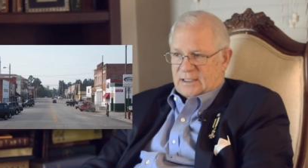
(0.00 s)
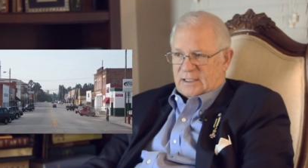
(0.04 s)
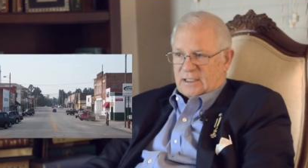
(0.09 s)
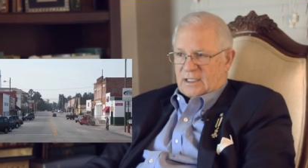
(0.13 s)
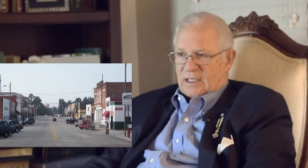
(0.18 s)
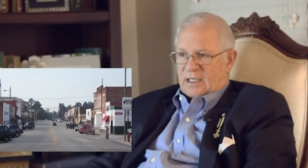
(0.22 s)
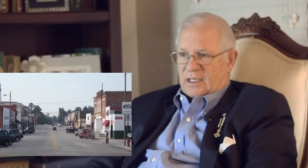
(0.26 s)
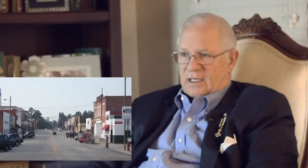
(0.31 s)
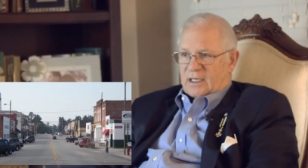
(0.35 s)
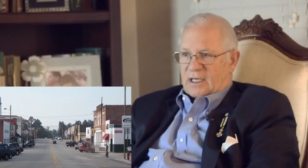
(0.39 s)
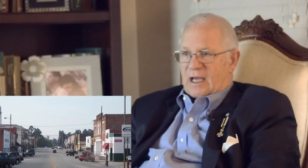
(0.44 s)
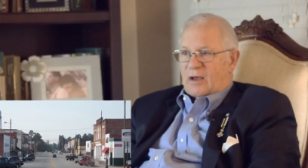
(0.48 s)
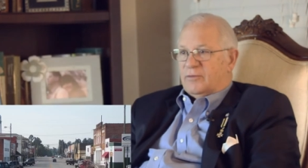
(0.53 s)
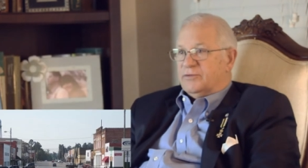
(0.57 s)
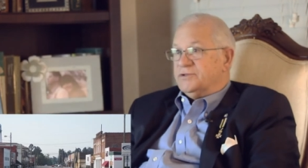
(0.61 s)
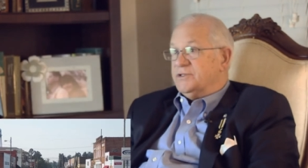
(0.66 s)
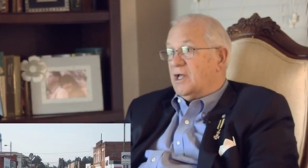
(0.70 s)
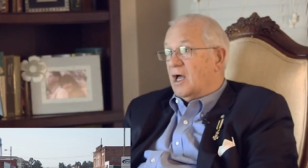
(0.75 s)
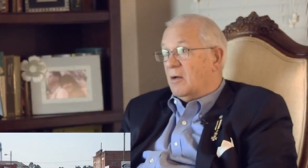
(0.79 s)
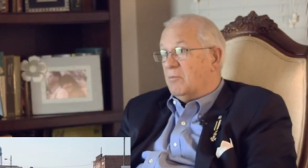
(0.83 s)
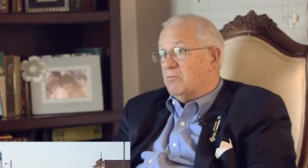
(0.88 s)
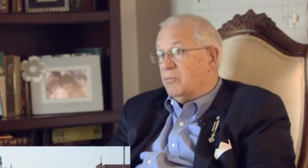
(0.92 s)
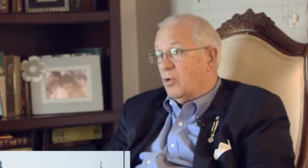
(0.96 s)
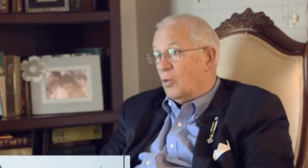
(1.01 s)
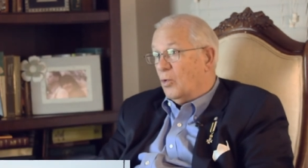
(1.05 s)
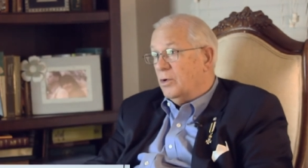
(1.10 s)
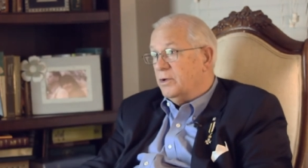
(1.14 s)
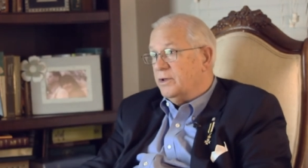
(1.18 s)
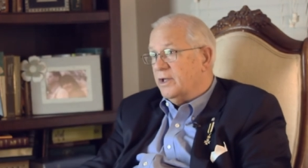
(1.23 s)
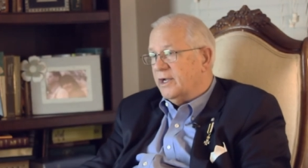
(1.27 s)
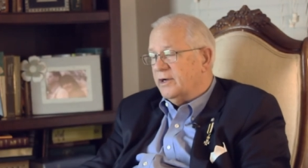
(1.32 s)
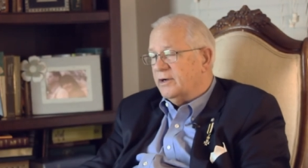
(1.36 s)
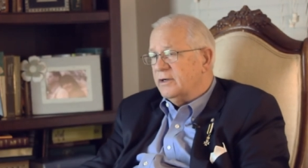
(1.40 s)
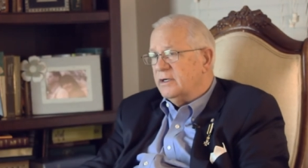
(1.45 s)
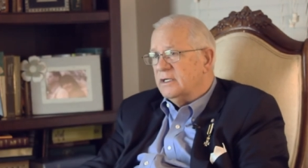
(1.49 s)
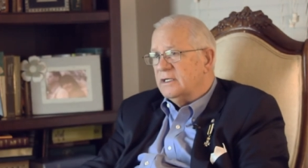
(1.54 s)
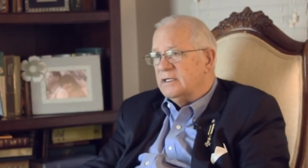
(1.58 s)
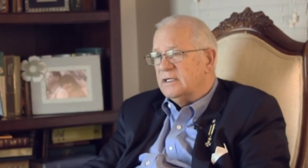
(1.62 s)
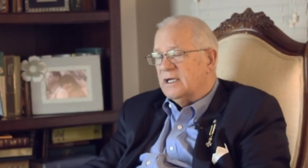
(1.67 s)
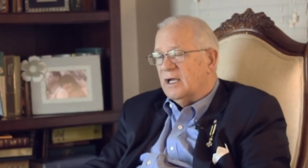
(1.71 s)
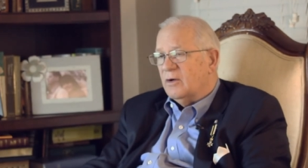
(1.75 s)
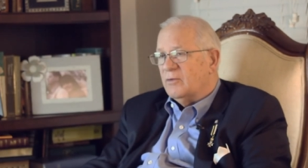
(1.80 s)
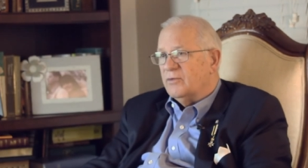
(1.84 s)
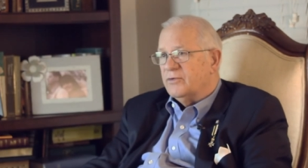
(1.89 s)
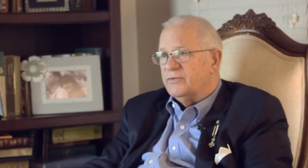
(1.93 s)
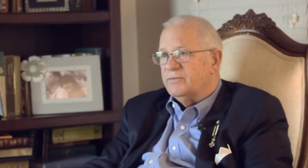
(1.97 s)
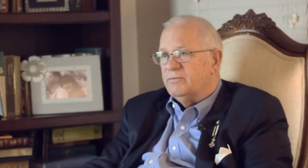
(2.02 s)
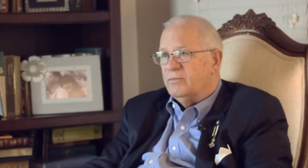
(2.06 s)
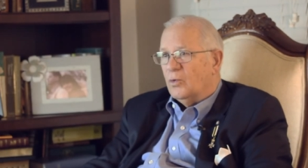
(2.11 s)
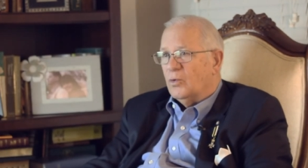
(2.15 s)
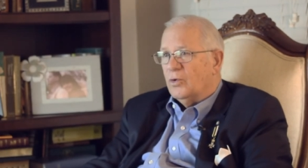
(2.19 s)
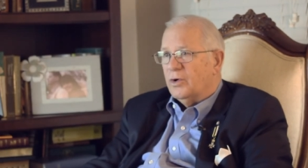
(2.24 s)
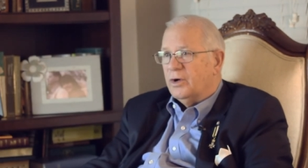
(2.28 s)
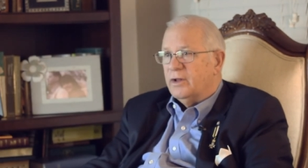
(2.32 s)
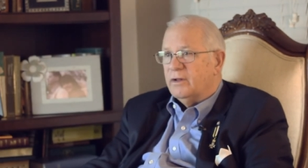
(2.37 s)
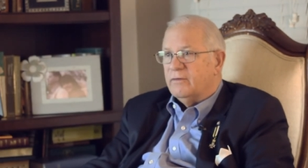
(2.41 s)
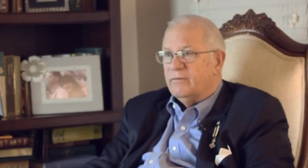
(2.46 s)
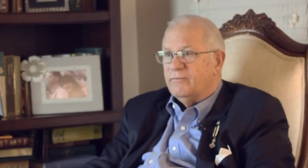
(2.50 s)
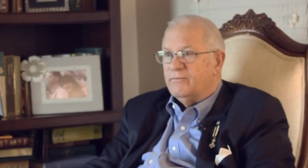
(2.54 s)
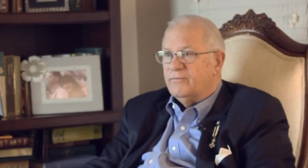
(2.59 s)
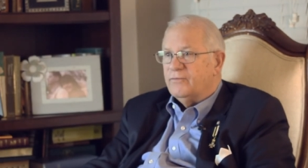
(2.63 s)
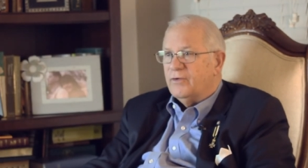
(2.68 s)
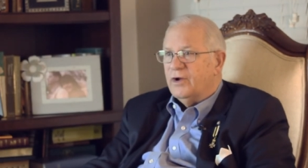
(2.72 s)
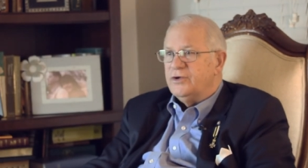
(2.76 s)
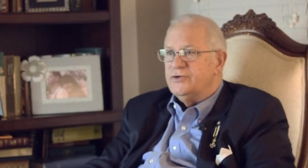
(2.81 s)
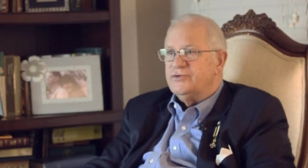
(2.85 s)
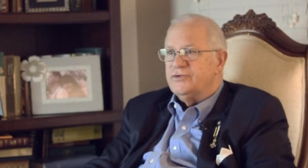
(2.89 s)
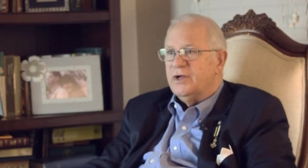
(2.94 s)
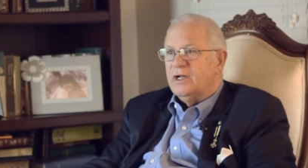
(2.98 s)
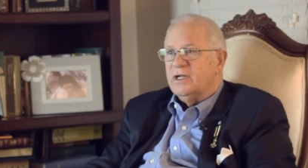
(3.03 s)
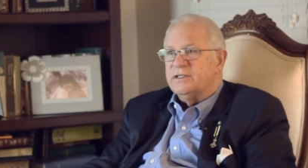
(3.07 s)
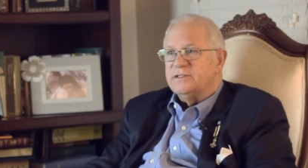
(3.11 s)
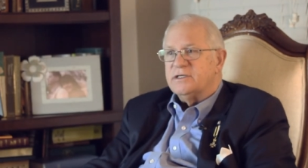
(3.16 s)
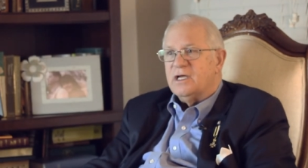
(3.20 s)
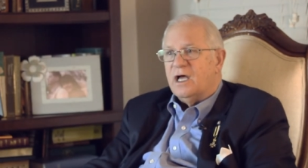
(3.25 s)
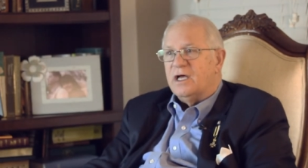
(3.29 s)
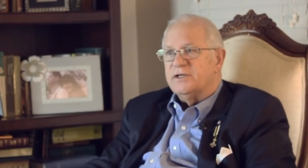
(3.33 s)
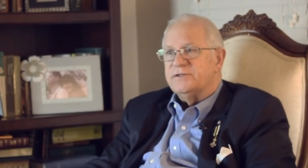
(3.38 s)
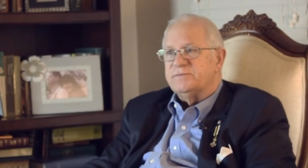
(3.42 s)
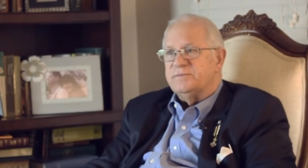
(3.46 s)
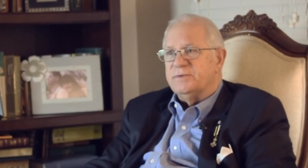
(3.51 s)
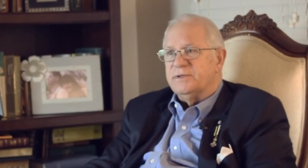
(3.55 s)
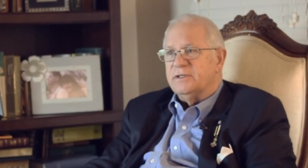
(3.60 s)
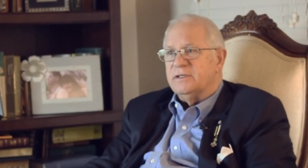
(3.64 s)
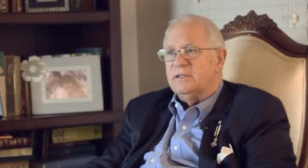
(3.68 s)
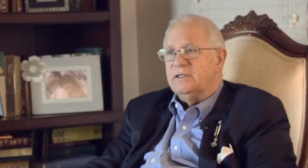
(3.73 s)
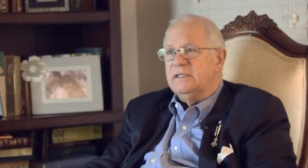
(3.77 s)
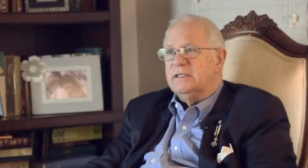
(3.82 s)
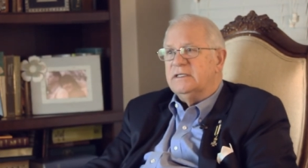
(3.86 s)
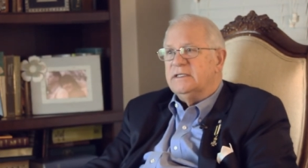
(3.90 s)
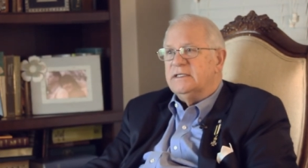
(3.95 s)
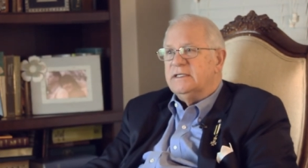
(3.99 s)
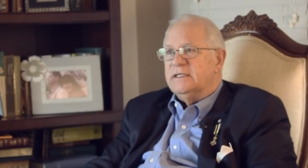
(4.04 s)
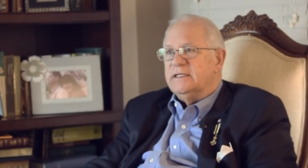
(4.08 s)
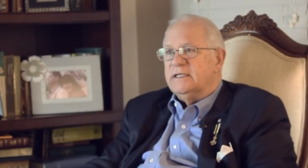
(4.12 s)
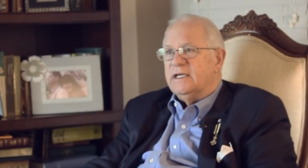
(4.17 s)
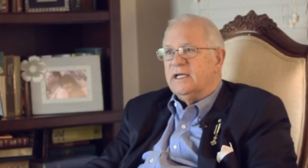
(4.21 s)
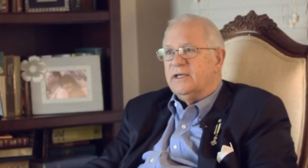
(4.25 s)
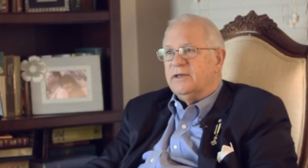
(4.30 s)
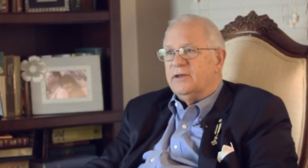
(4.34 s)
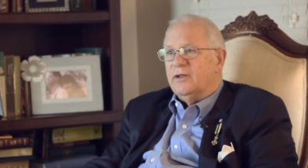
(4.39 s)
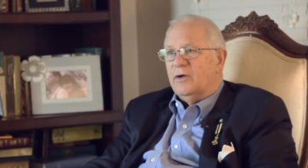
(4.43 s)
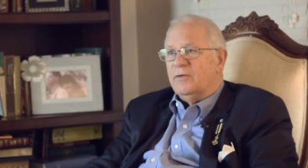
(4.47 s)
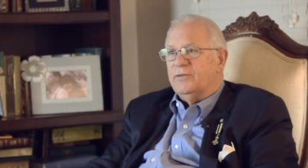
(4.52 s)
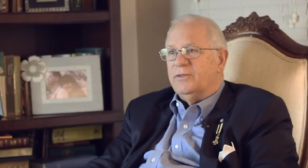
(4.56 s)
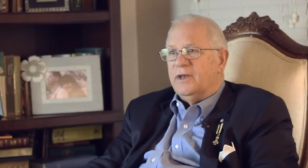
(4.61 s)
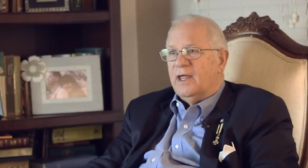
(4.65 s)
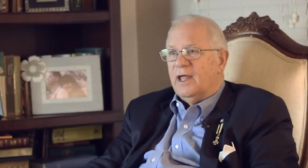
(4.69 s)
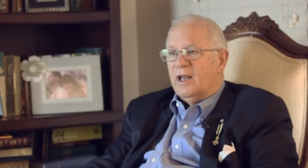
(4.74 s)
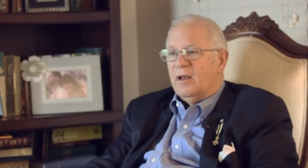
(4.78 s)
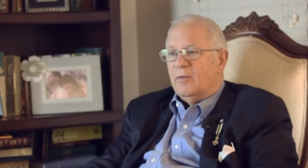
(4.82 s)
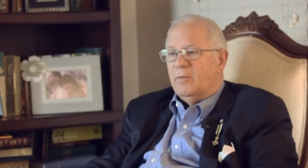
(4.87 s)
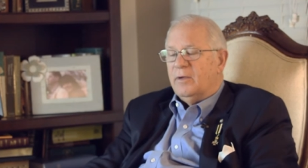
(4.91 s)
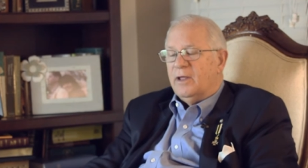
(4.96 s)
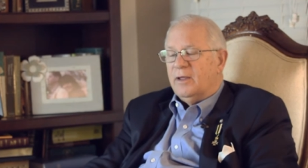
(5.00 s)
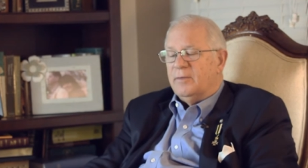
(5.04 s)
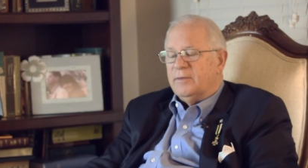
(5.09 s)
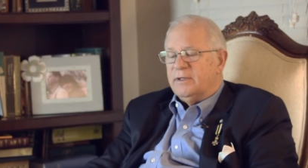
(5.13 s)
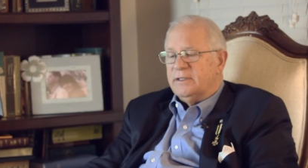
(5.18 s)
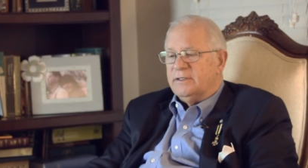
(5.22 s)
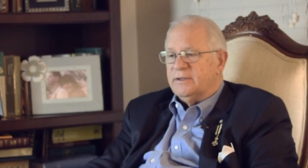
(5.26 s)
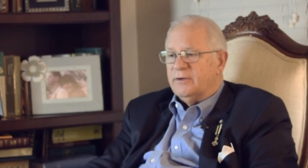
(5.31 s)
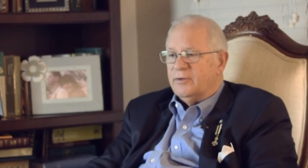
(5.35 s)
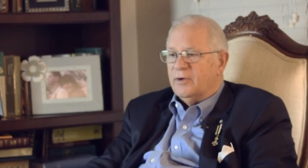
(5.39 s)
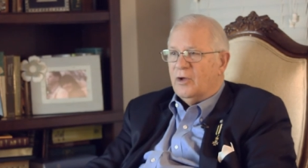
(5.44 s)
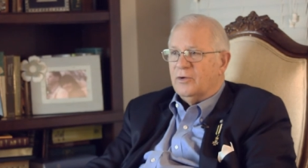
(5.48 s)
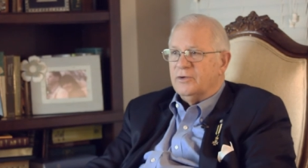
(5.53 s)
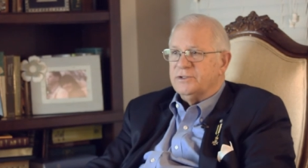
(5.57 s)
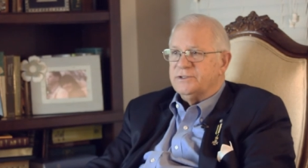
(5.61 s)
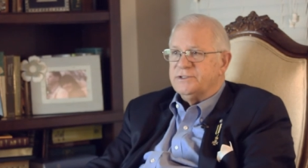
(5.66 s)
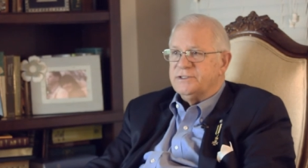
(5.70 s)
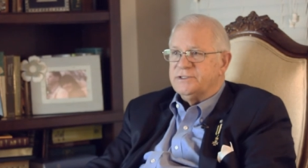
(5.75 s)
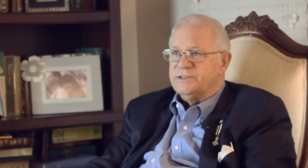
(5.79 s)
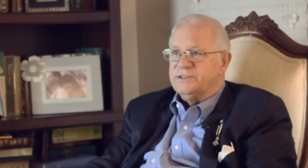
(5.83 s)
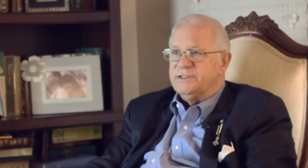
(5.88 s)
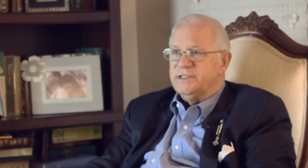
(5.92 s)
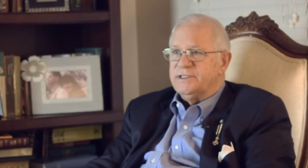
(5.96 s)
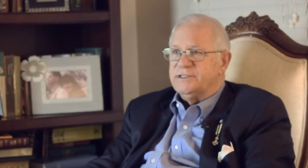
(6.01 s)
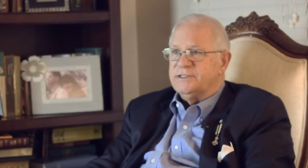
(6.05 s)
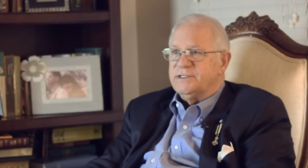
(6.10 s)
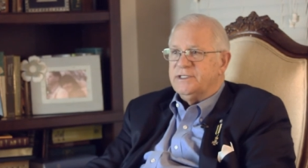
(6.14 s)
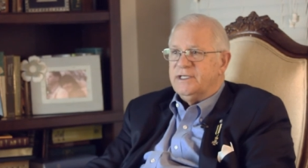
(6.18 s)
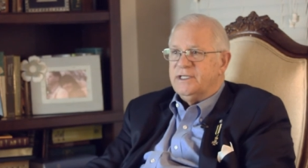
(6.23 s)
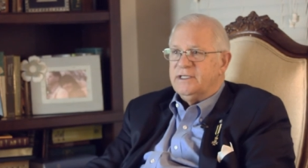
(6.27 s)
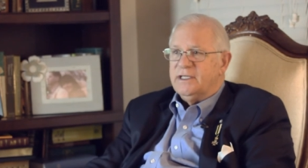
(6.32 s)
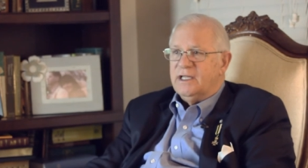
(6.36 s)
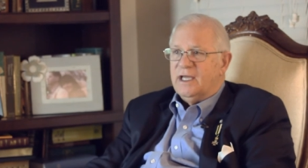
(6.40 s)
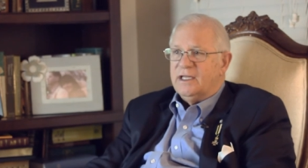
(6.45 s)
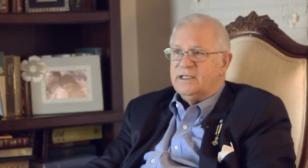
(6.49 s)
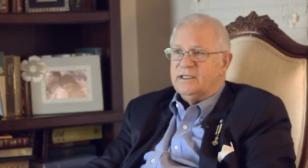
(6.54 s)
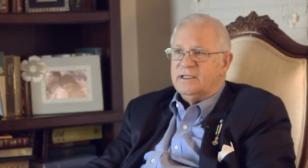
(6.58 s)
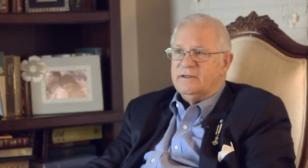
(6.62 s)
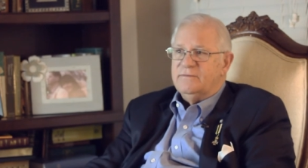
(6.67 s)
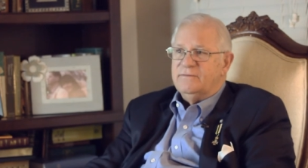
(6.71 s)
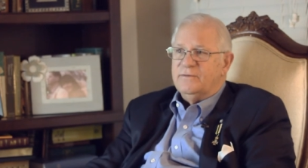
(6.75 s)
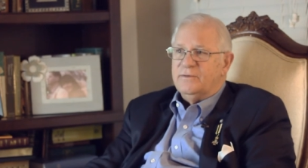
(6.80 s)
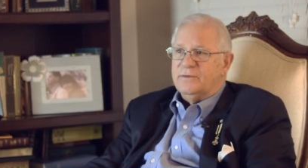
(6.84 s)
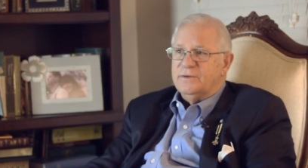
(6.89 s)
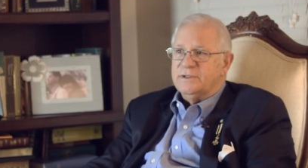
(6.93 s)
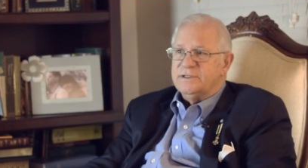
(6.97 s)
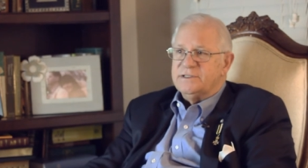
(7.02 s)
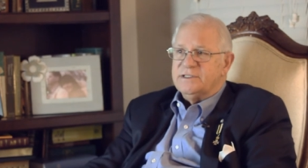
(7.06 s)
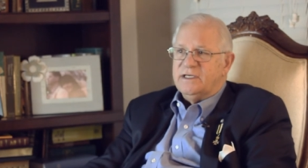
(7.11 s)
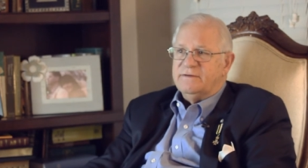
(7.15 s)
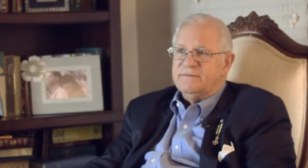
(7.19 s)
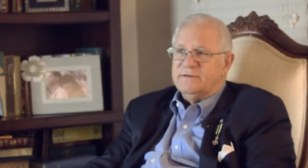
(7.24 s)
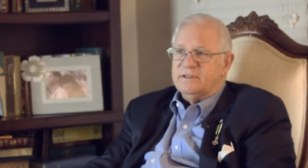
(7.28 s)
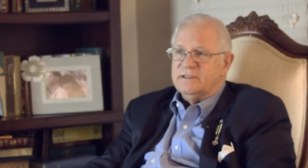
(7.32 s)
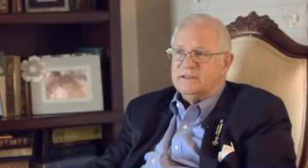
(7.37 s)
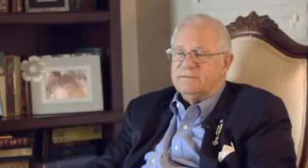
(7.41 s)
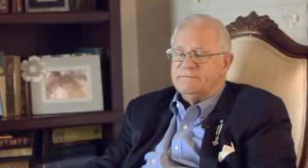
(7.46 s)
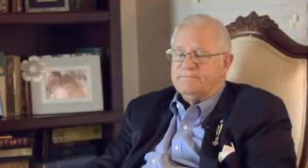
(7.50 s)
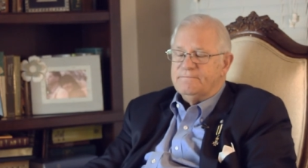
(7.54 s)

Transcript: I was not born there. I was born at Fraser Ellis Hospital in Dothan, Alabama on August the 16th, 1947.